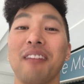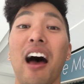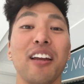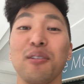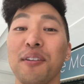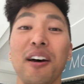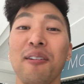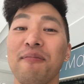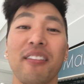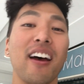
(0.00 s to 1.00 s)
I don't
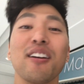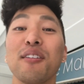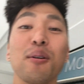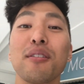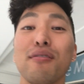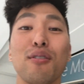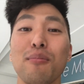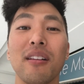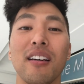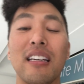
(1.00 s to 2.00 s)
know what the
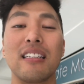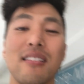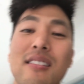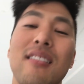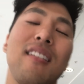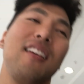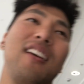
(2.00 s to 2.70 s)
formula is,